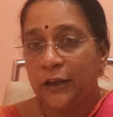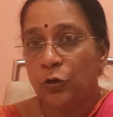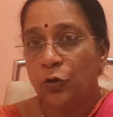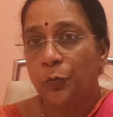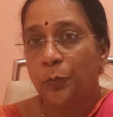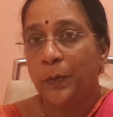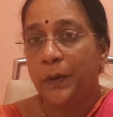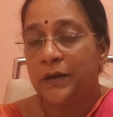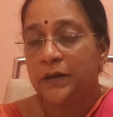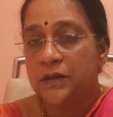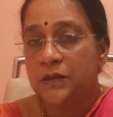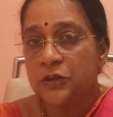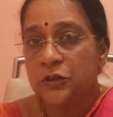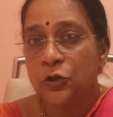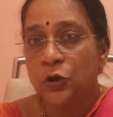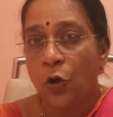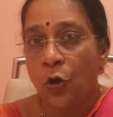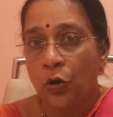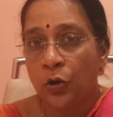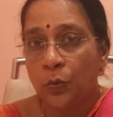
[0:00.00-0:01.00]
equipment
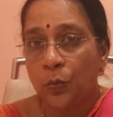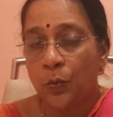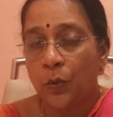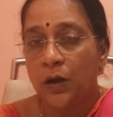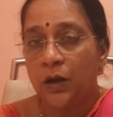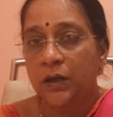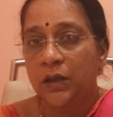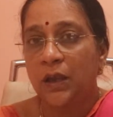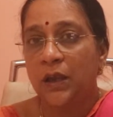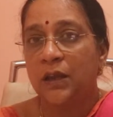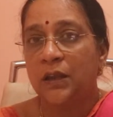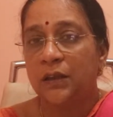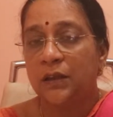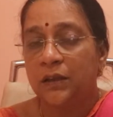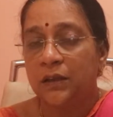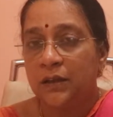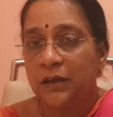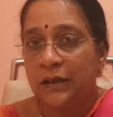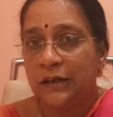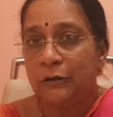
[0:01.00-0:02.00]
is not working,
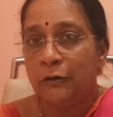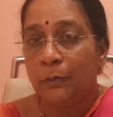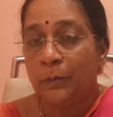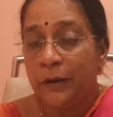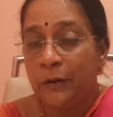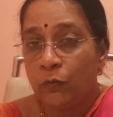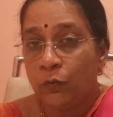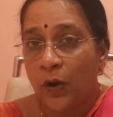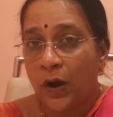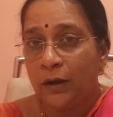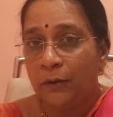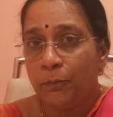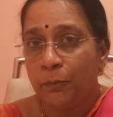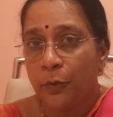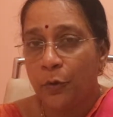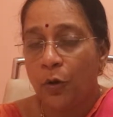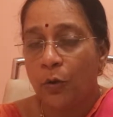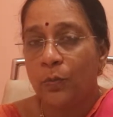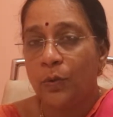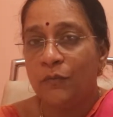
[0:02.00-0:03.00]
it will be one
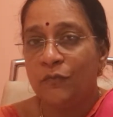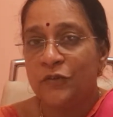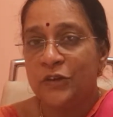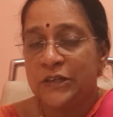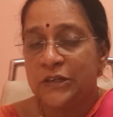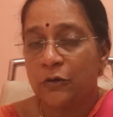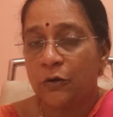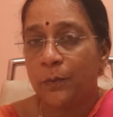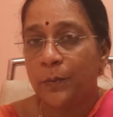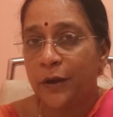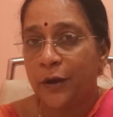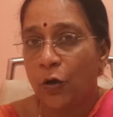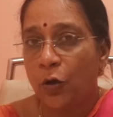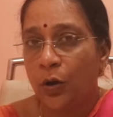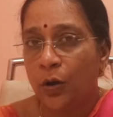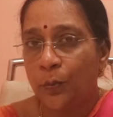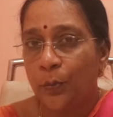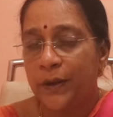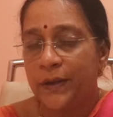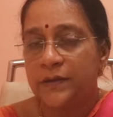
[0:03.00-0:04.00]
problem which will be
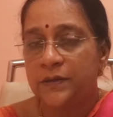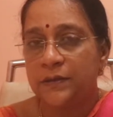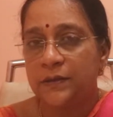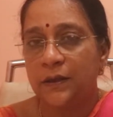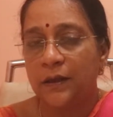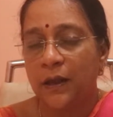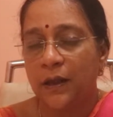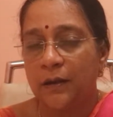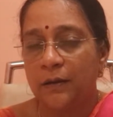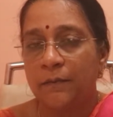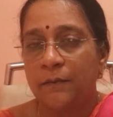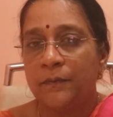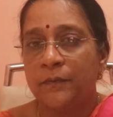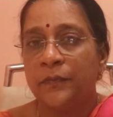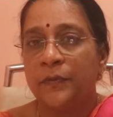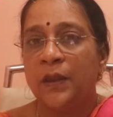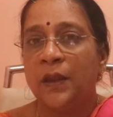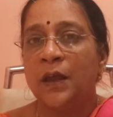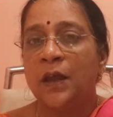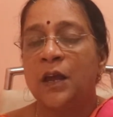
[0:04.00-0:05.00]
always there.
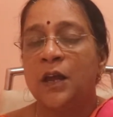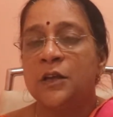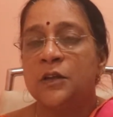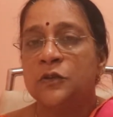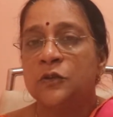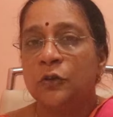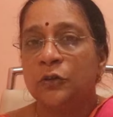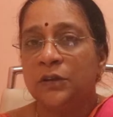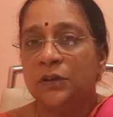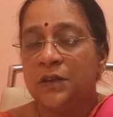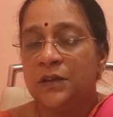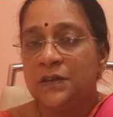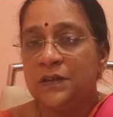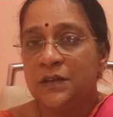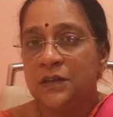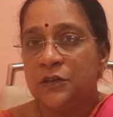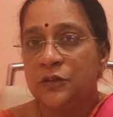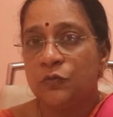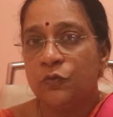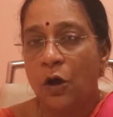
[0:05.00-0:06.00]
So
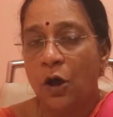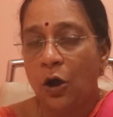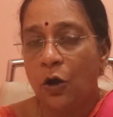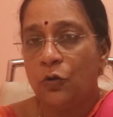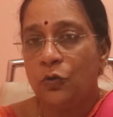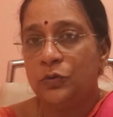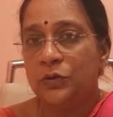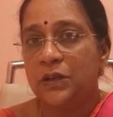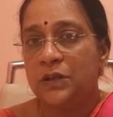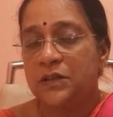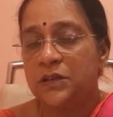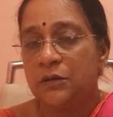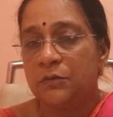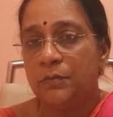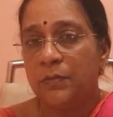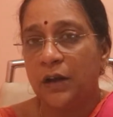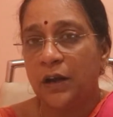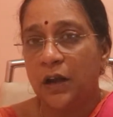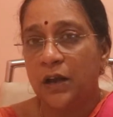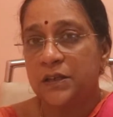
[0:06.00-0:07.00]
this is how the
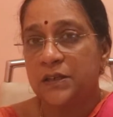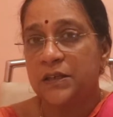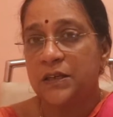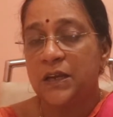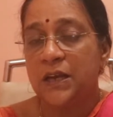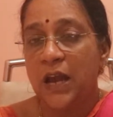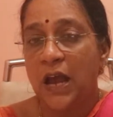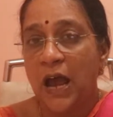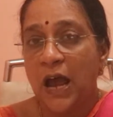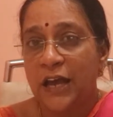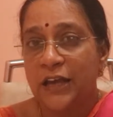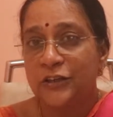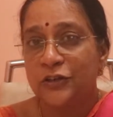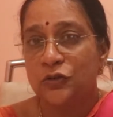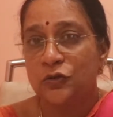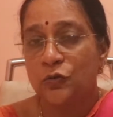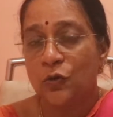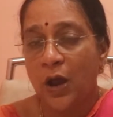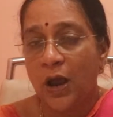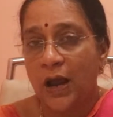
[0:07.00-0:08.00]
Simha Rasi
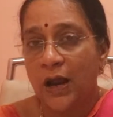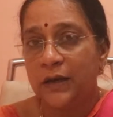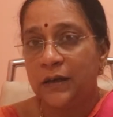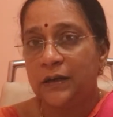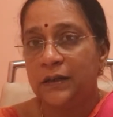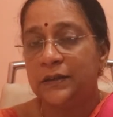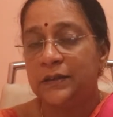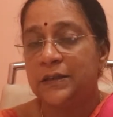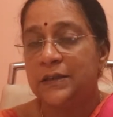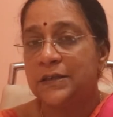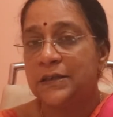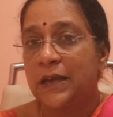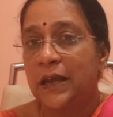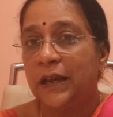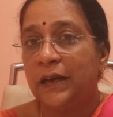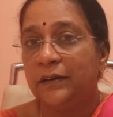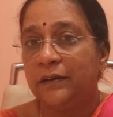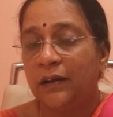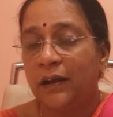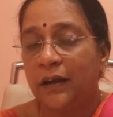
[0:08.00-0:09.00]
has to handle this
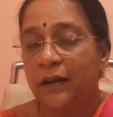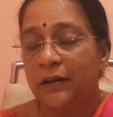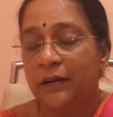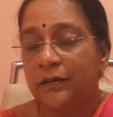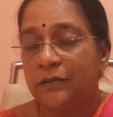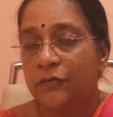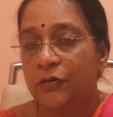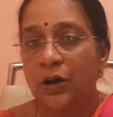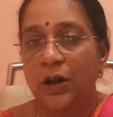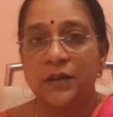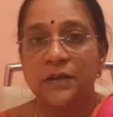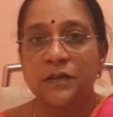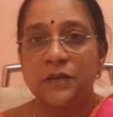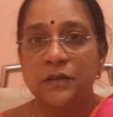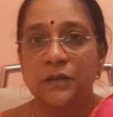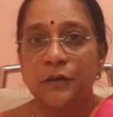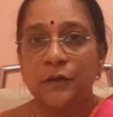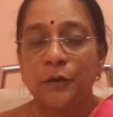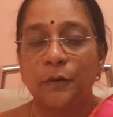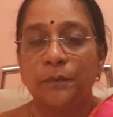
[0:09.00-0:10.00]
entire
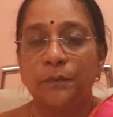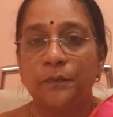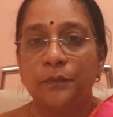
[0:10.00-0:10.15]
transit.